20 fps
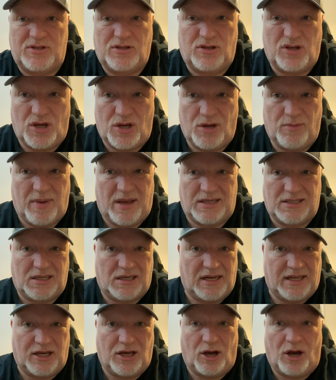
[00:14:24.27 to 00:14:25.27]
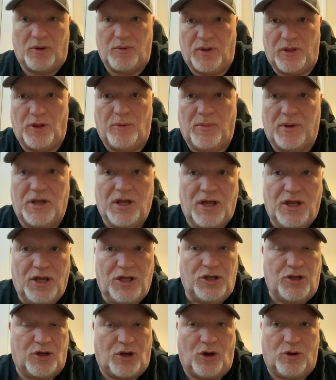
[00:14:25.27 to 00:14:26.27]
So you basically go with them,
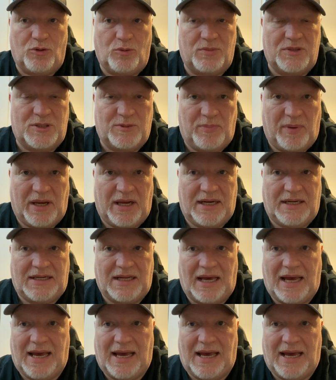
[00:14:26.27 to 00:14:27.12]
you go at them with speed,